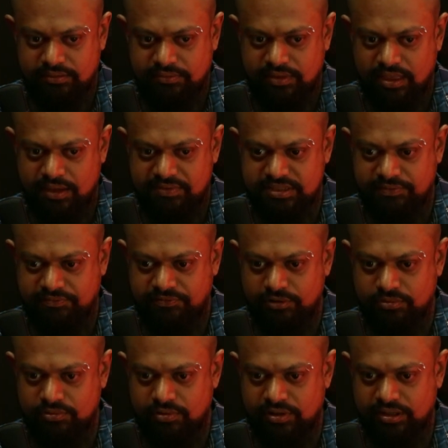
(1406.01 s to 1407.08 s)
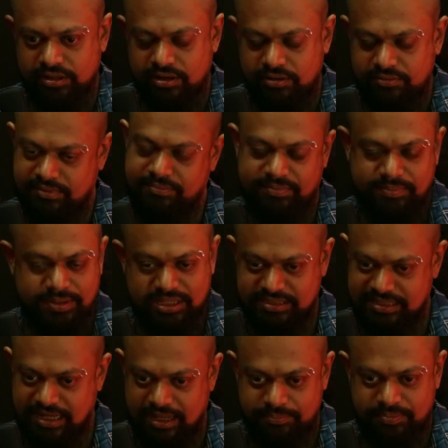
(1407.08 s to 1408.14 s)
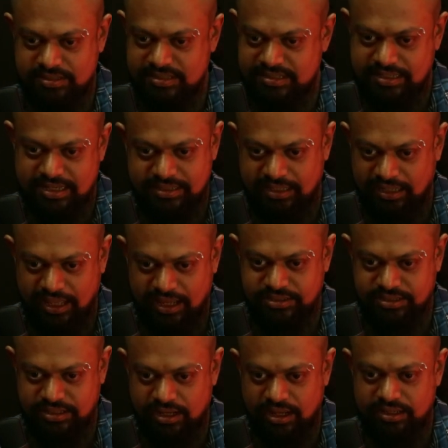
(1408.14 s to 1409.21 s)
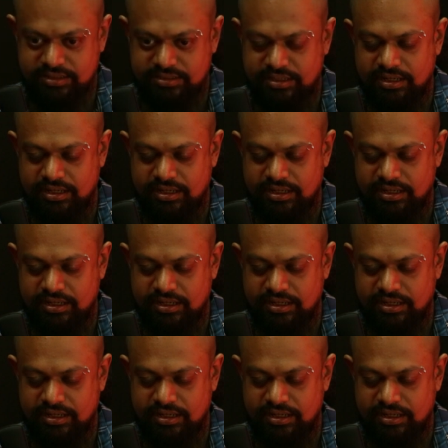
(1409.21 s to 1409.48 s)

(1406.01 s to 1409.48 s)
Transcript: that was a flu going around because it happens in such a large cast.